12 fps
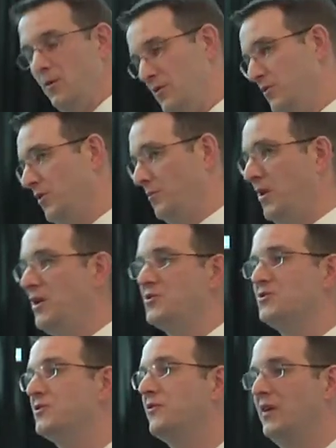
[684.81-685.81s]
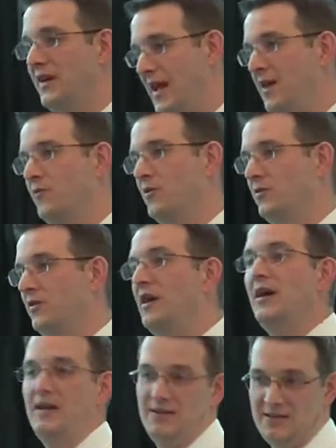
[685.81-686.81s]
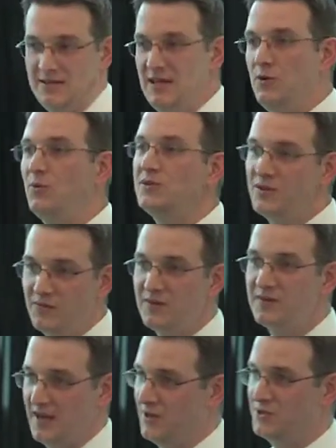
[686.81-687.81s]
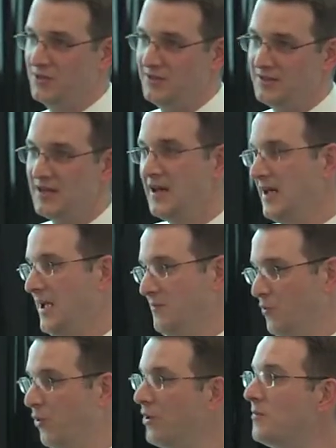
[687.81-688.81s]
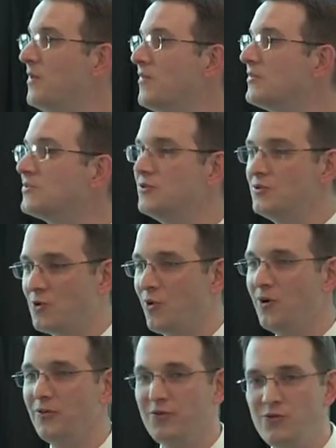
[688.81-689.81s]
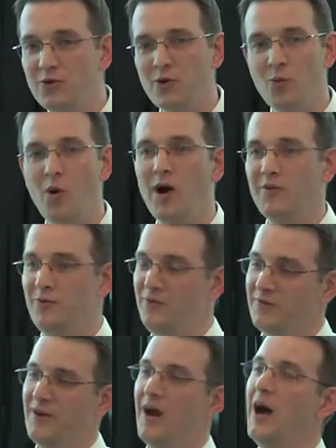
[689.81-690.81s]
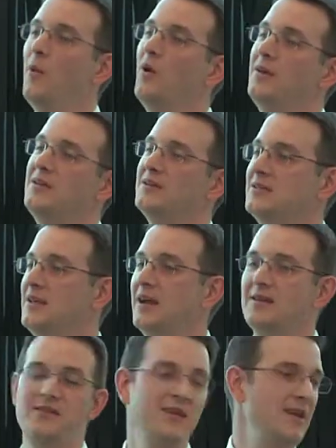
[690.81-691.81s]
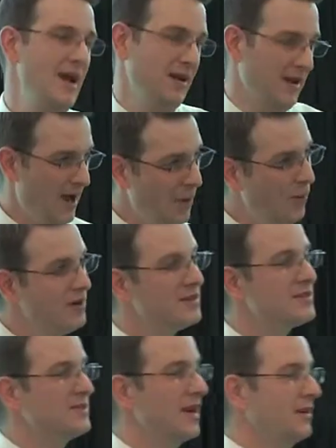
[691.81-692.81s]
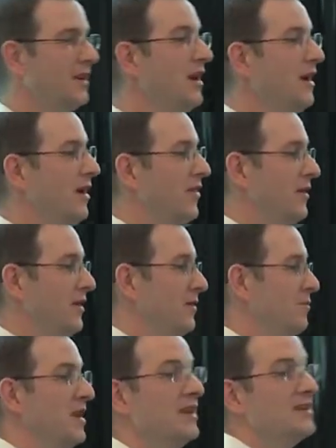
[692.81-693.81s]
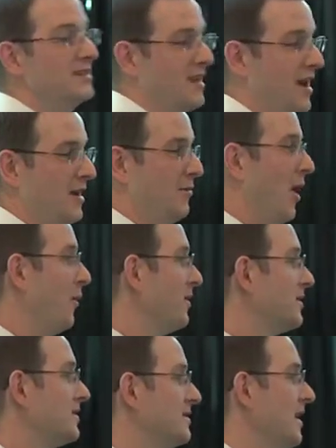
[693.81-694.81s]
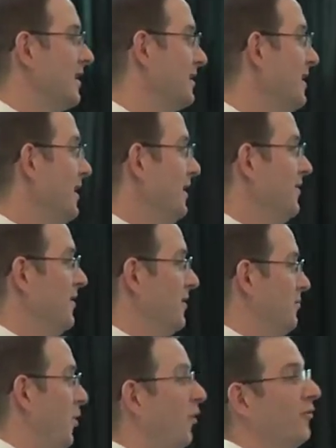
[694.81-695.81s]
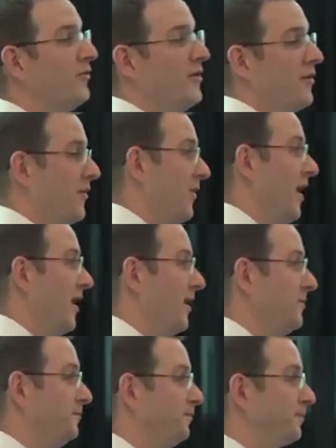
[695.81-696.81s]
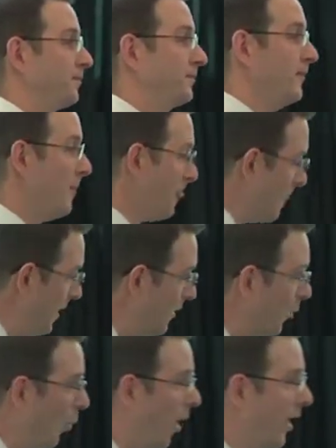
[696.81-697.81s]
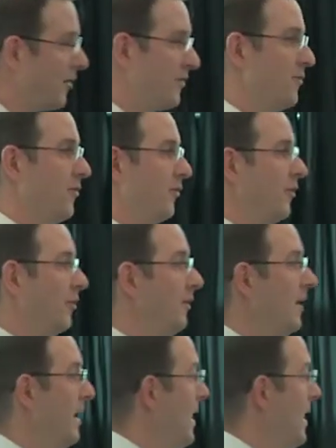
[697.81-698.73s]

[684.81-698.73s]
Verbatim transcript: we took pictures of cadavers and sequence of dissections and put them in this tutorial so you could walk through and say, I want to dissect the neck. I want to dissect the mediastinum. I want to dissect the posterior thigh. And it walks them through